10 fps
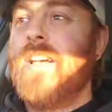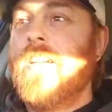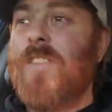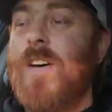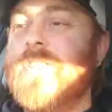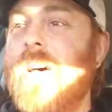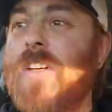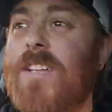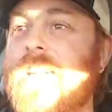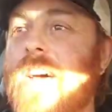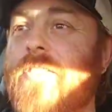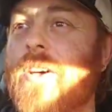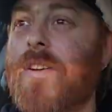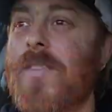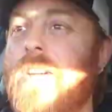Those all each have
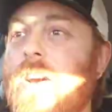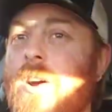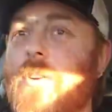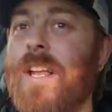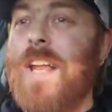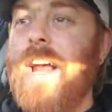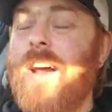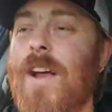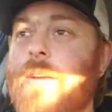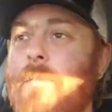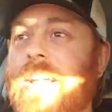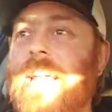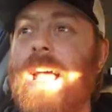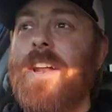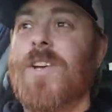their own inherent
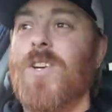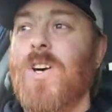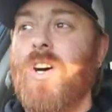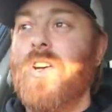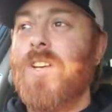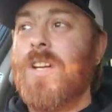mechanical